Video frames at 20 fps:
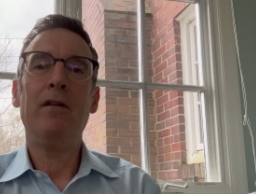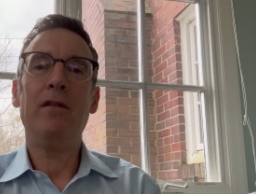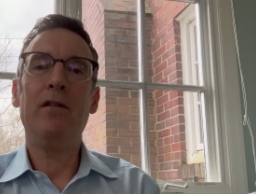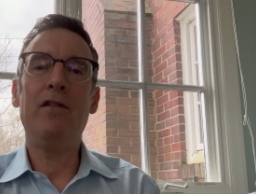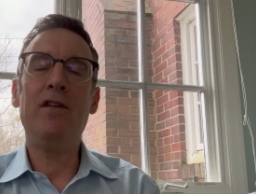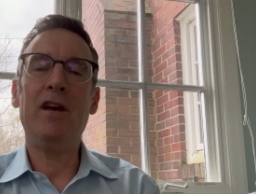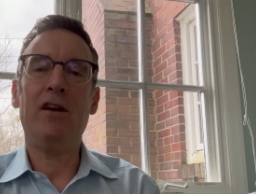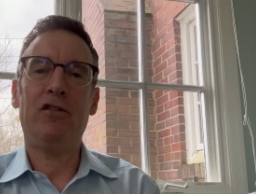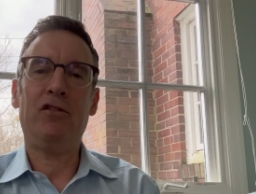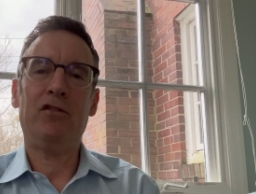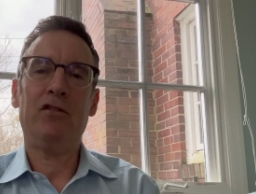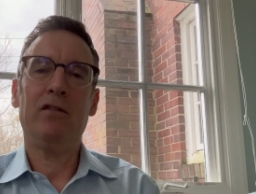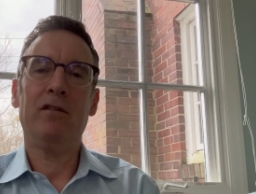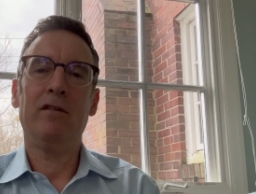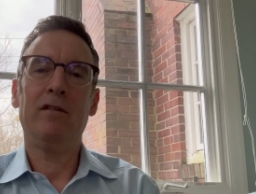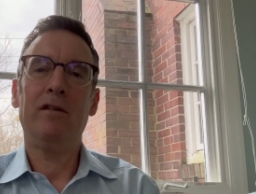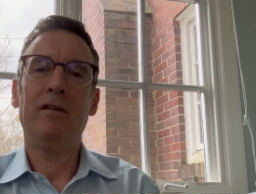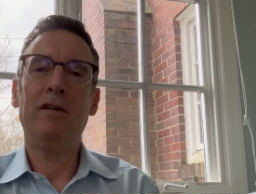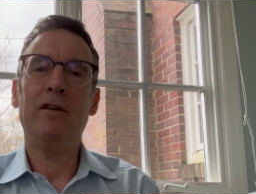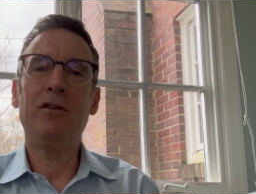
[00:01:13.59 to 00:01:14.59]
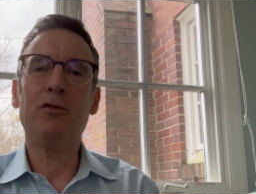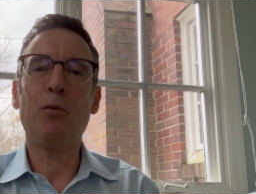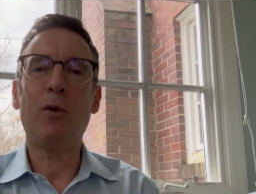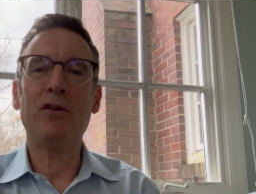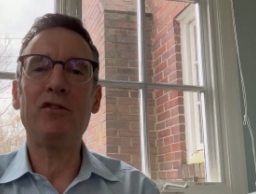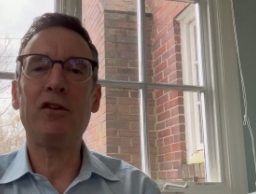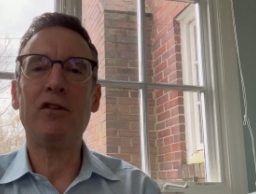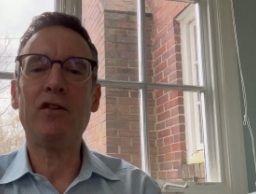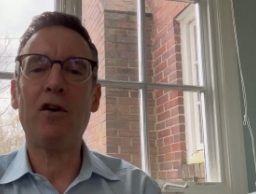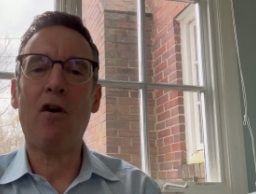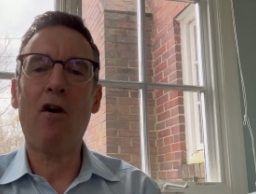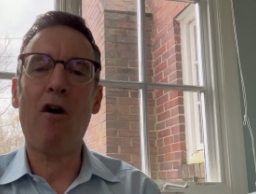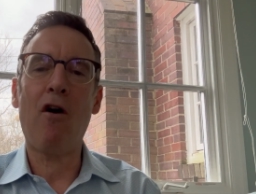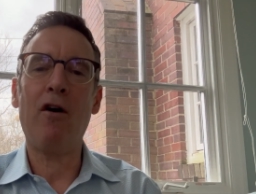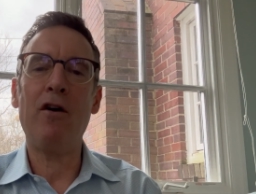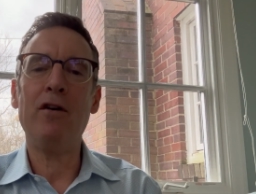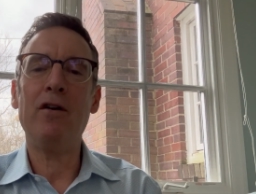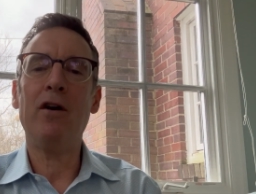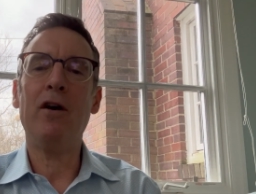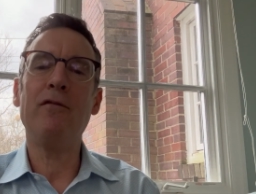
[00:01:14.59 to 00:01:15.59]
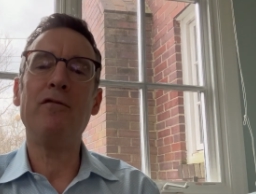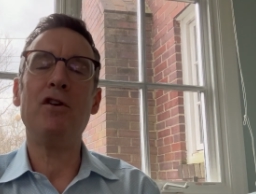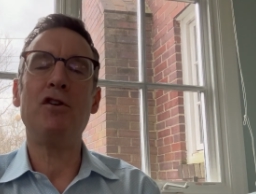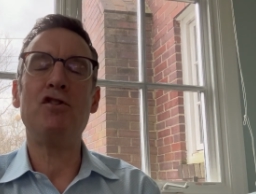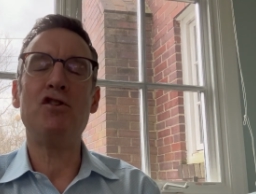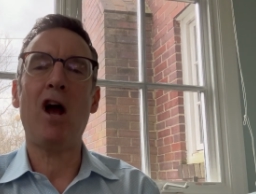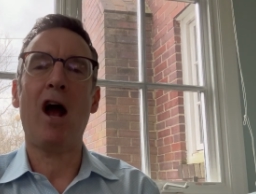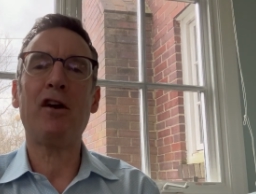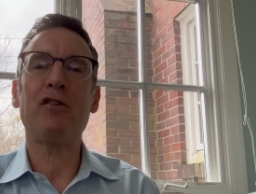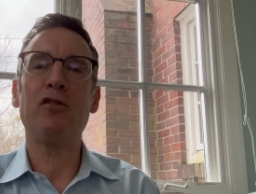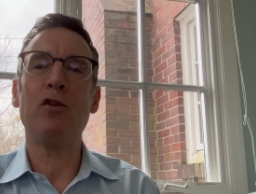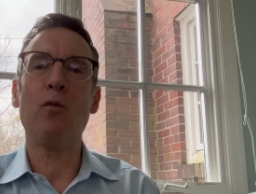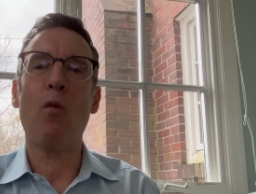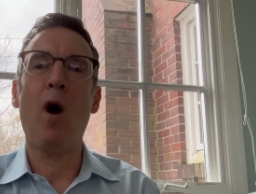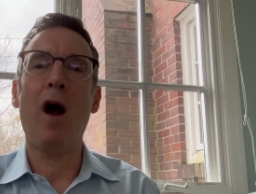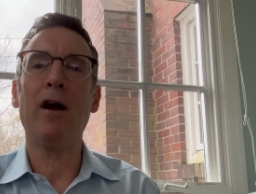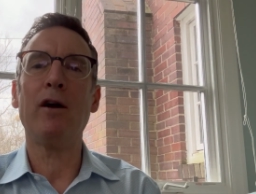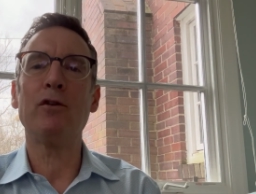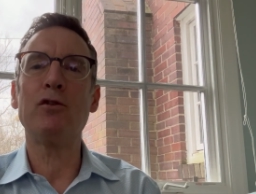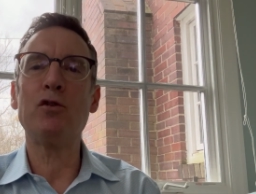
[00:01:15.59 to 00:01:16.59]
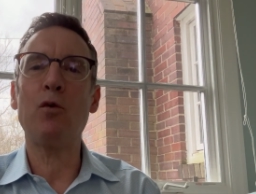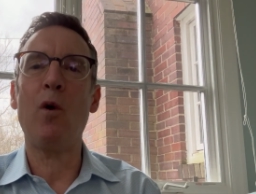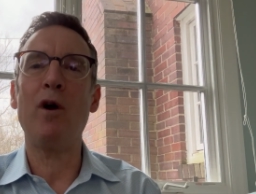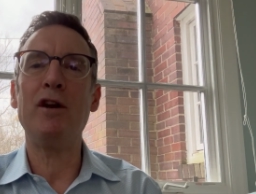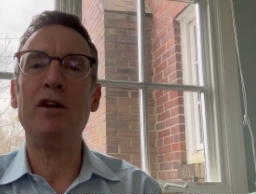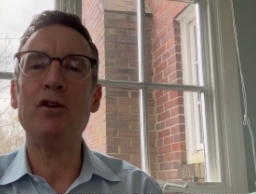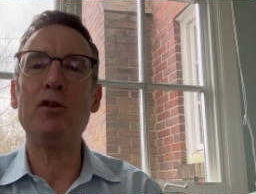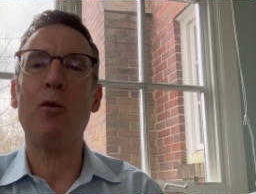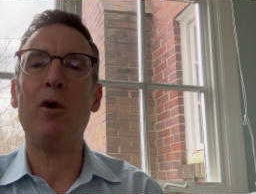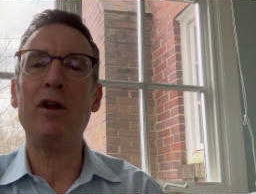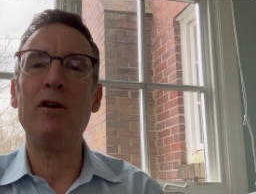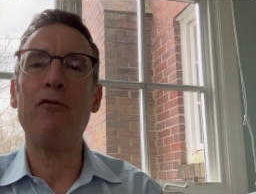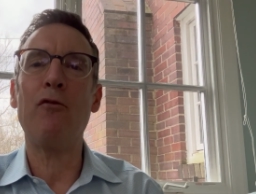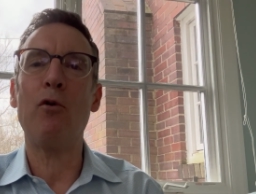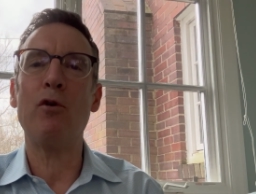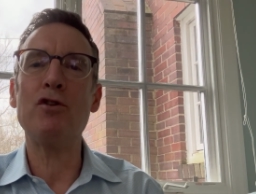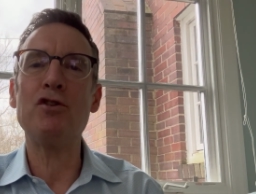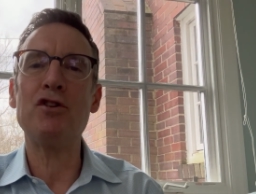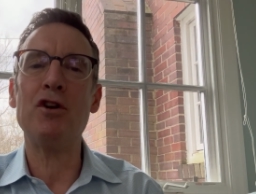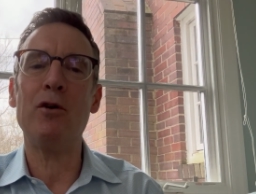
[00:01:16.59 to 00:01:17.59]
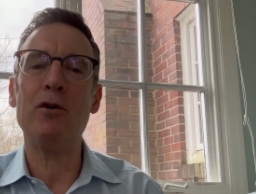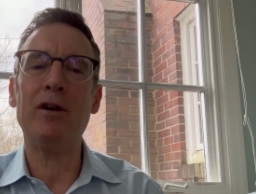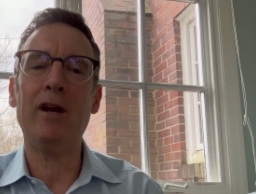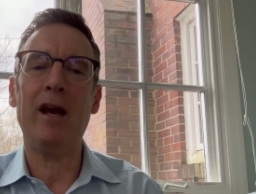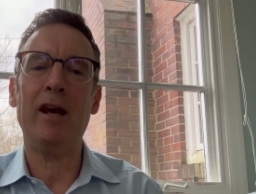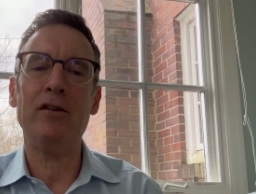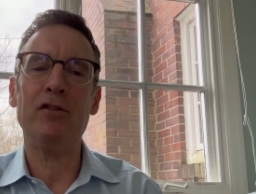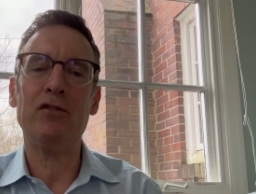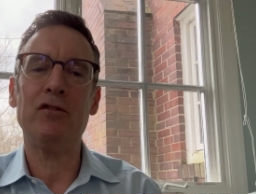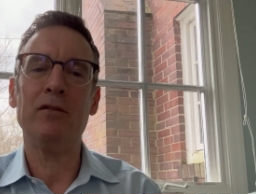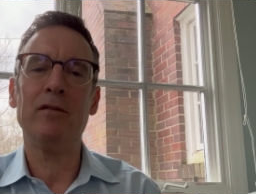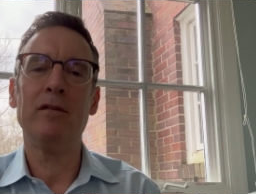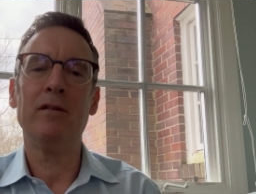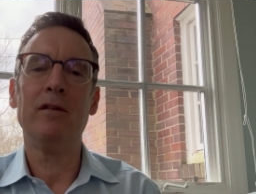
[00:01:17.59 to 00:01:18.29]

This is what's at the heart of the Jackson Wild 2024 showcase,